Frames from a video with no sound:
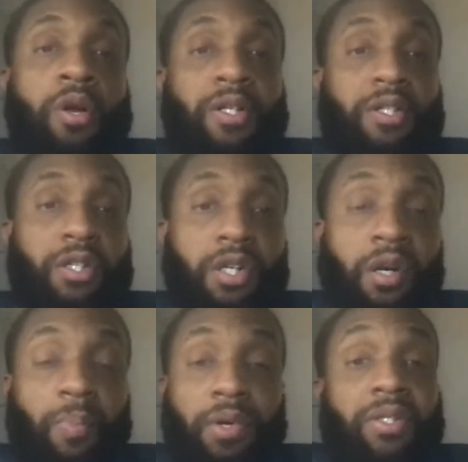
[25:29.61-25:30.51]
Is this a
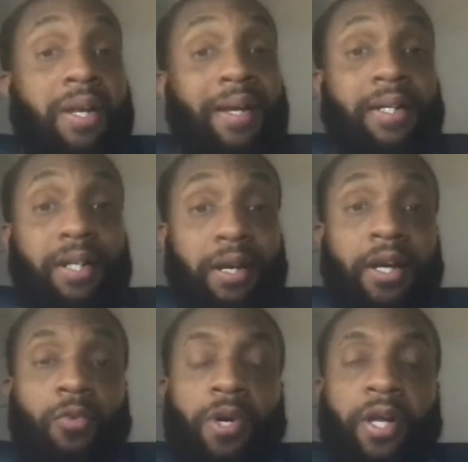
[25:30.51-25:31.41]
good person I can
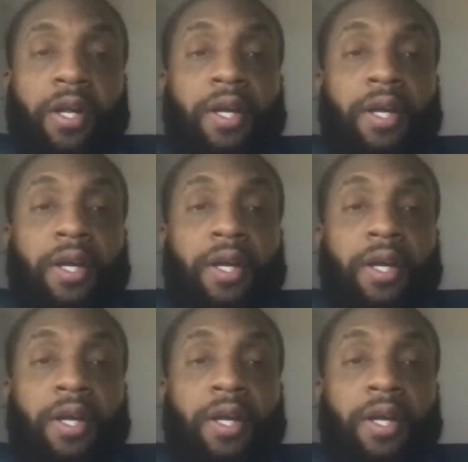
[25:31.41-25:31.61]
connect with?